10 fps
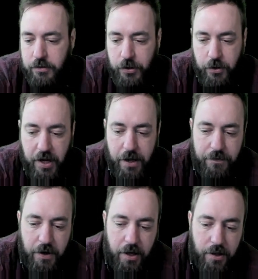You don't have
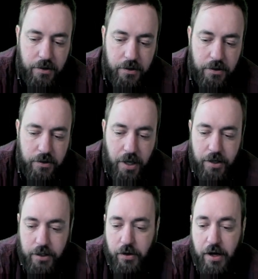
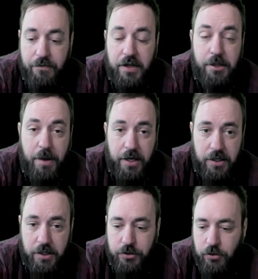you don't have
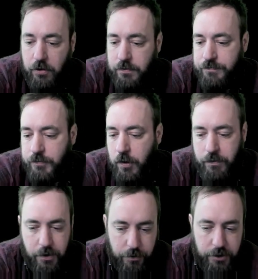independent control
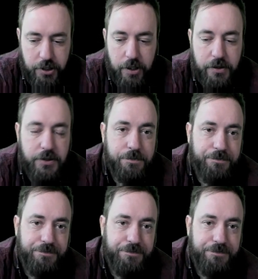over the 3 channels,